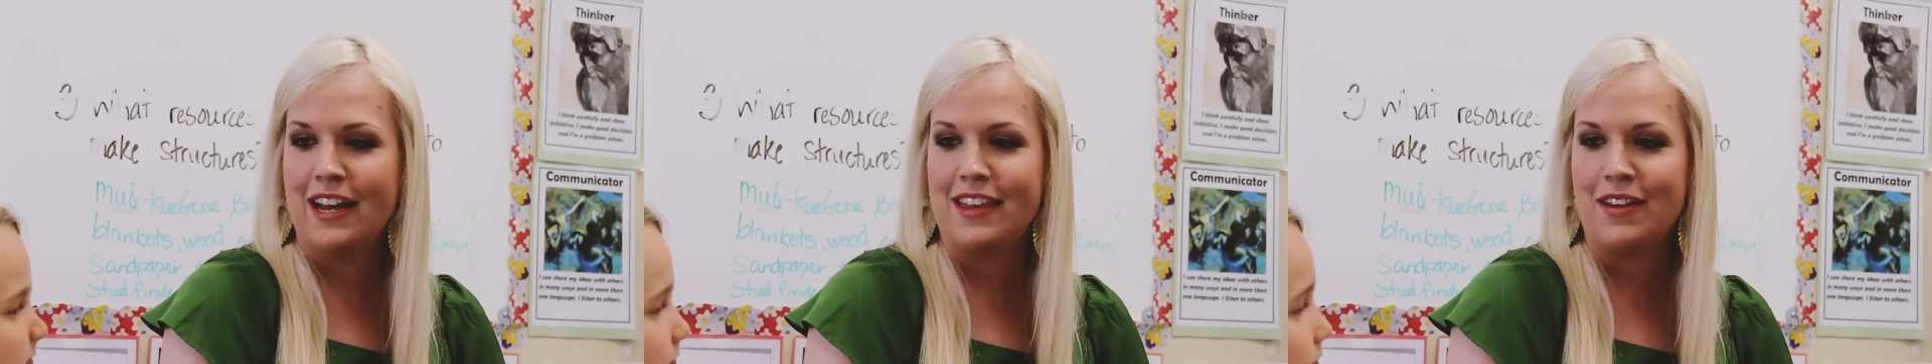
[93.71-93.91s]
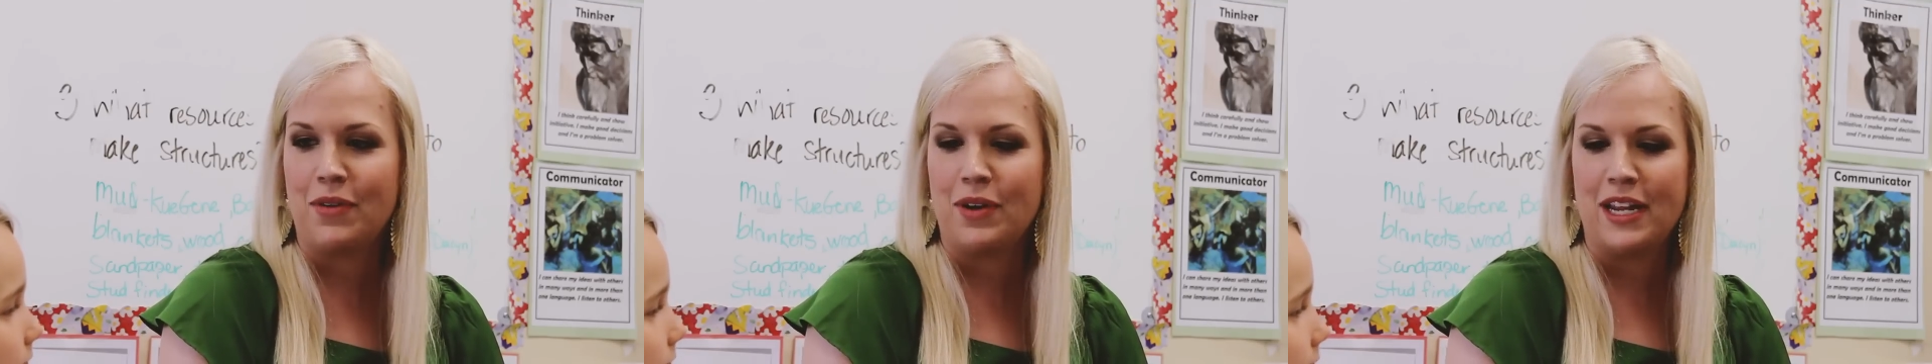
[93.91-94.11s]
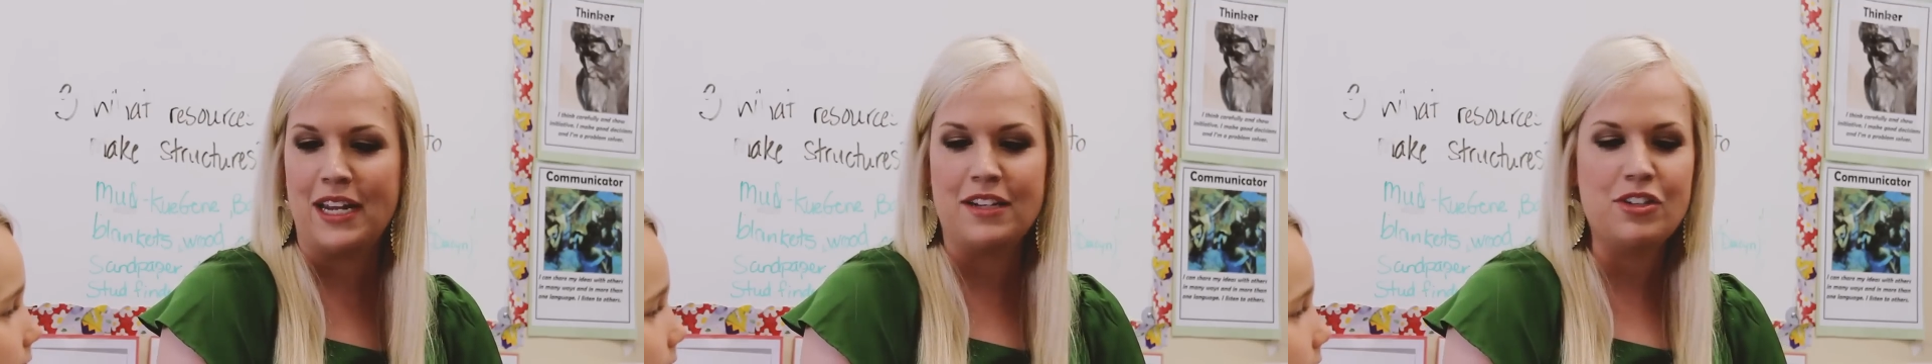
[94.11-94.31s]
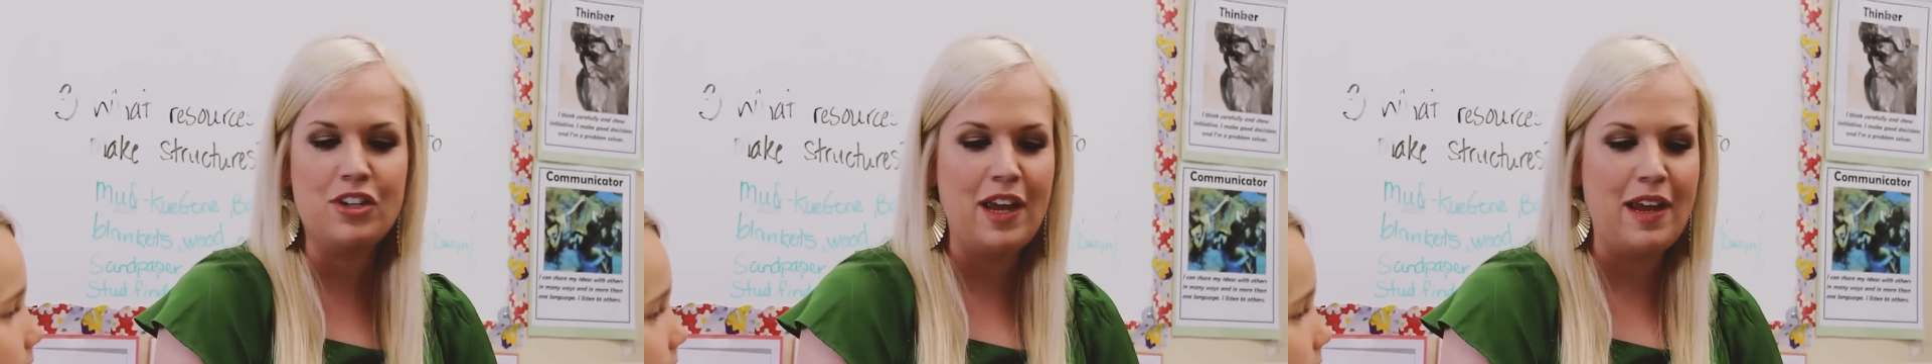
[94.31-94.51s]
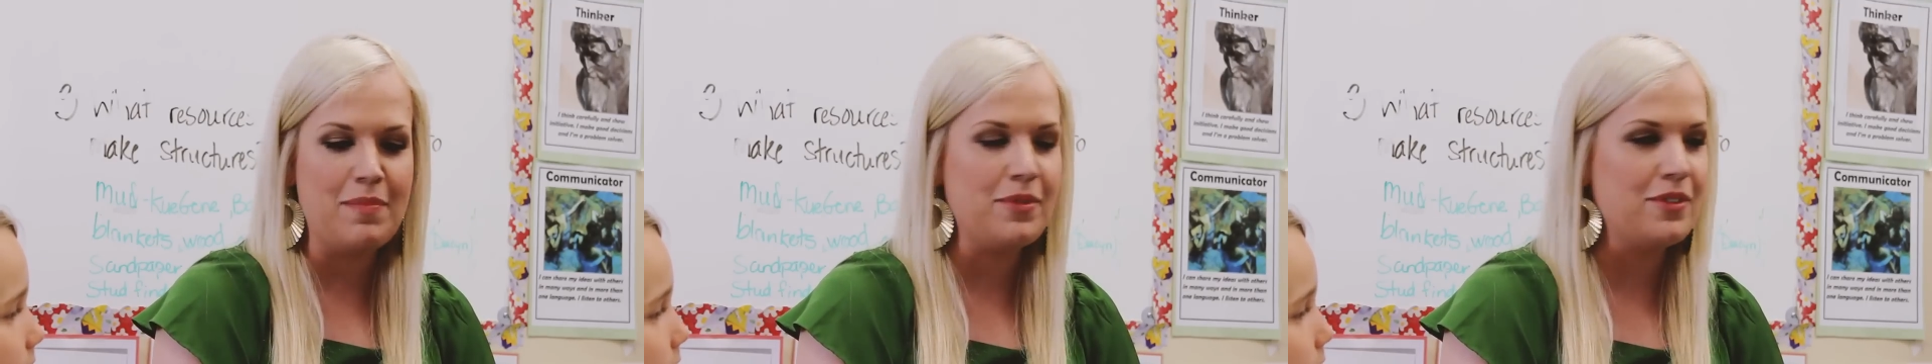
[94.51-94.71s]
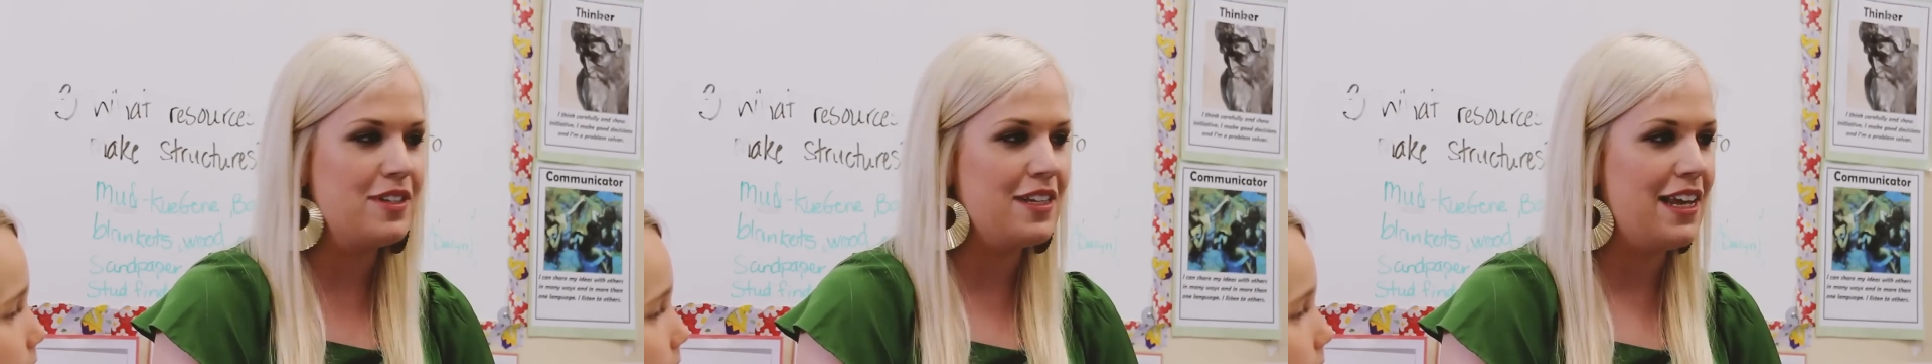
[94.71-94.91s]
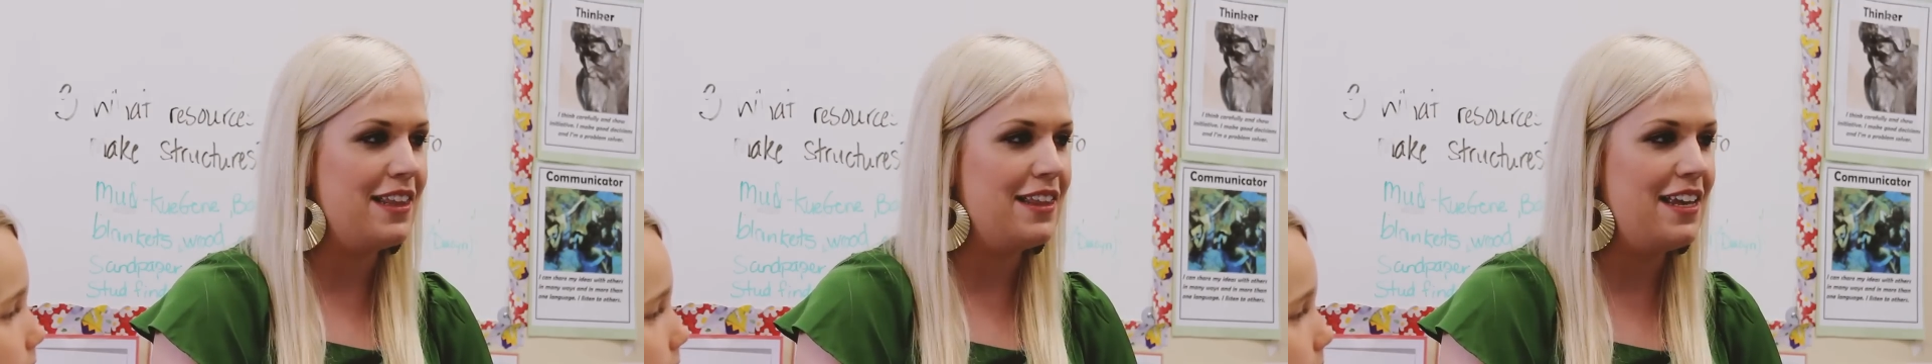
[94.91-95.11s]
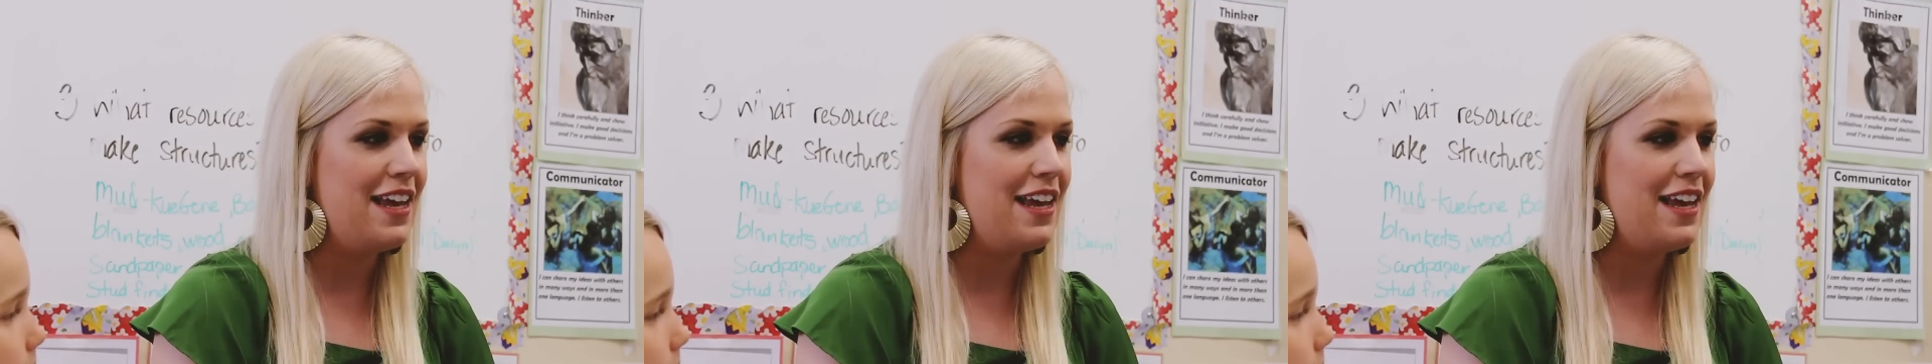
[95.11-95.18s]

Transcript: And they were each able to get